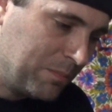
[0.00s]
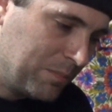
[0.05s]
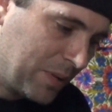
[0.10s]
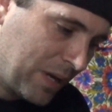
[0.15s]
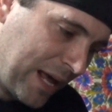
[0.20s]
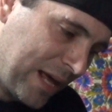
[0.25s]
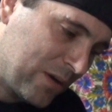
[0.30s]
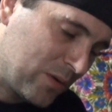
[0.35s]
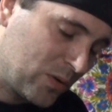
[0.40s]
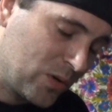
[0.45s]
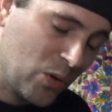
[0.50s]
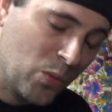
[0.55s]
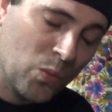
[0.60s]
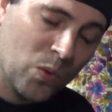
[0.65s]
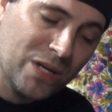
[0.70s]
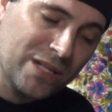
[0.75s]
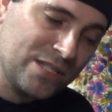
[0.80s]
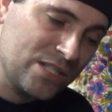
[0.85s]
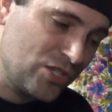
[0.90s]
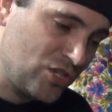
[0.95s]
but I don't know
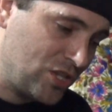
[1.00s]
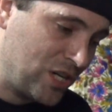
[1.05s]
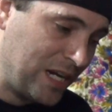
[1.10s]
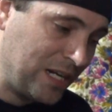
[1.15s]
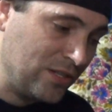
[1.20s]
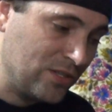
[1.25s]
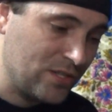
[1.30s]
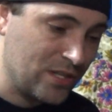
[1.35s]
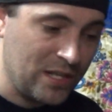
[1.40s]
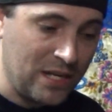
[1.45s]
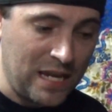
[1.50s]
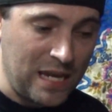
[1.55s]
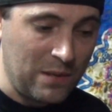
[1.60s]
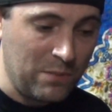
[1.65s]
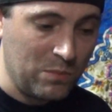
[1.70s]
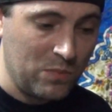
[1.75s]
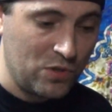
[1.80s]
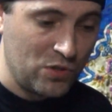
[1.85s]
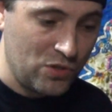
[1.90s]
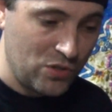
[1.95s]
what to change the name
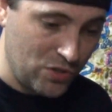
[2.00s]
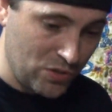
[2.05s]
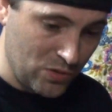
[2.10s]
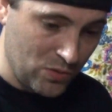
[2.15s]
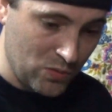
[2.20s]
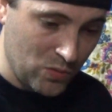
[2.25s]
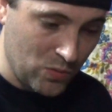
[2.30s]
to.